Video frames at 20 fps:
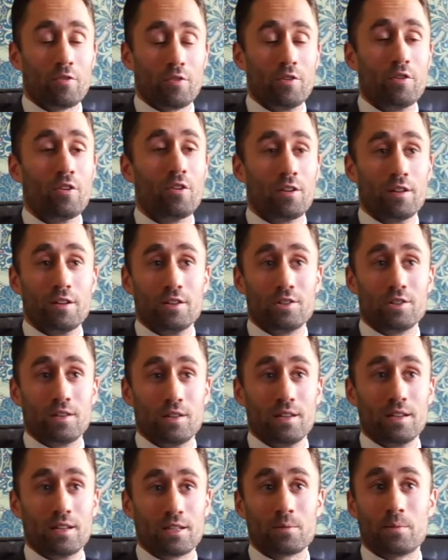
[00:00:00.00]
the knowledge and
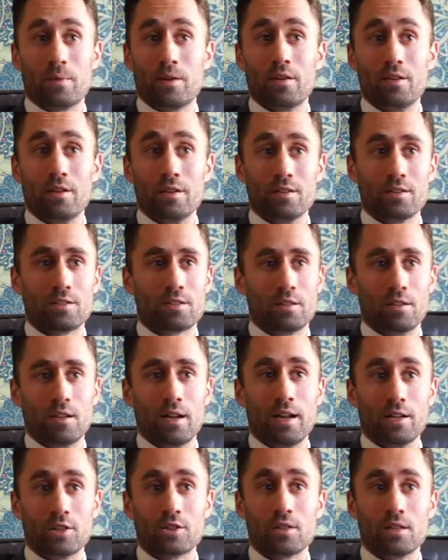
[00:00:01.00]
the experience to
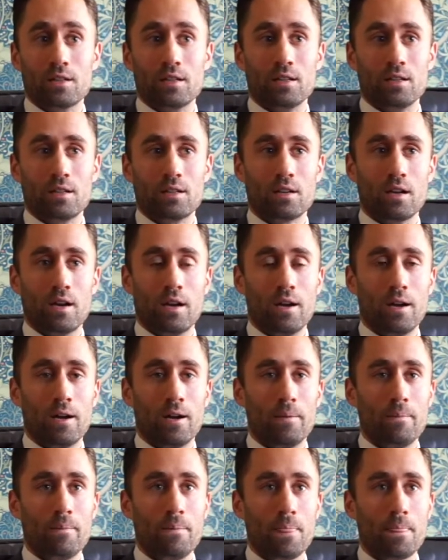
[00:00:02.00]
actually
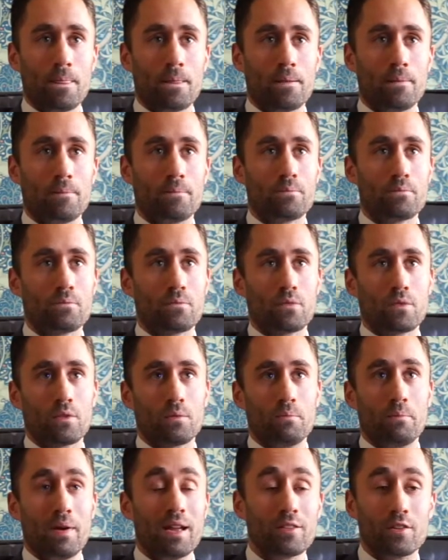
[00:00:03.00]

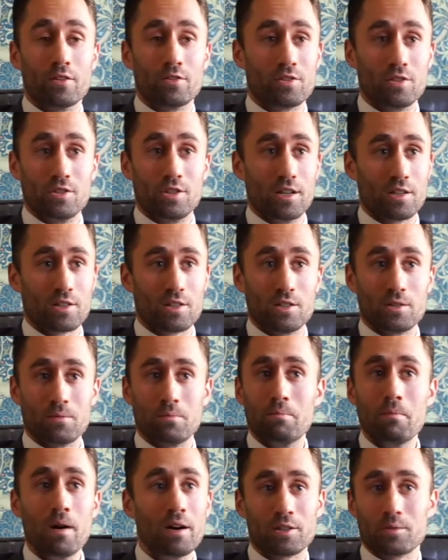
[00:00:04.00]
make those suggestions
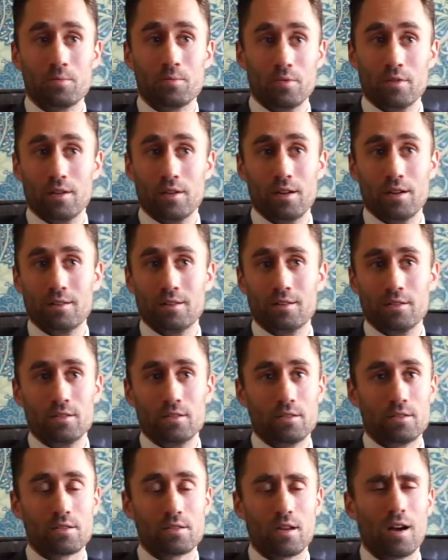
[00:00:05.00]
much more than I do.
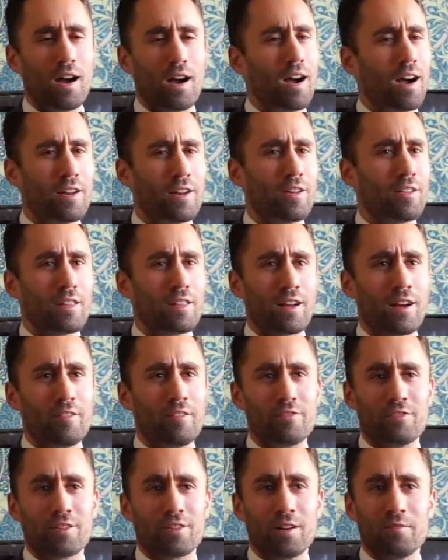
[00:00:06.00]
So I don't think I'd
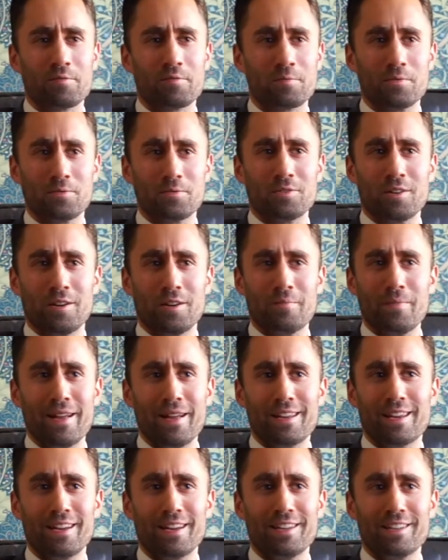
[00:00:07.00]
feel comfortable trying to
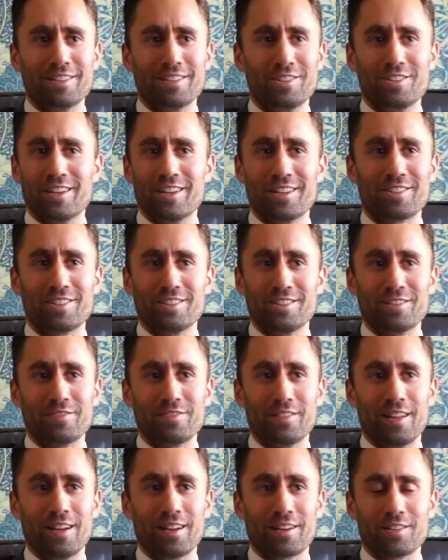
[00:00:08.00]
make any suggestions for
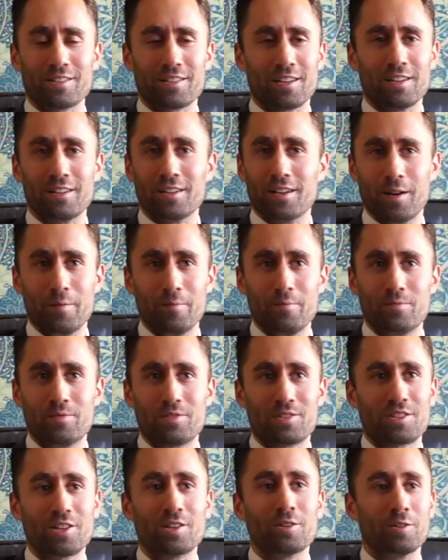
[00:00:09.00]
that, because I'm
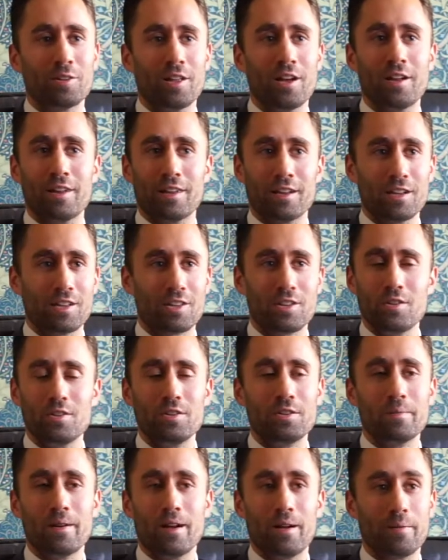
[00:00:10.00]
still learning a
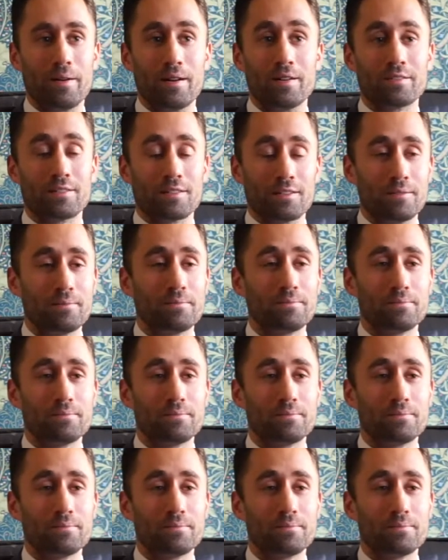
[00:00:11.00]
huge amount about it.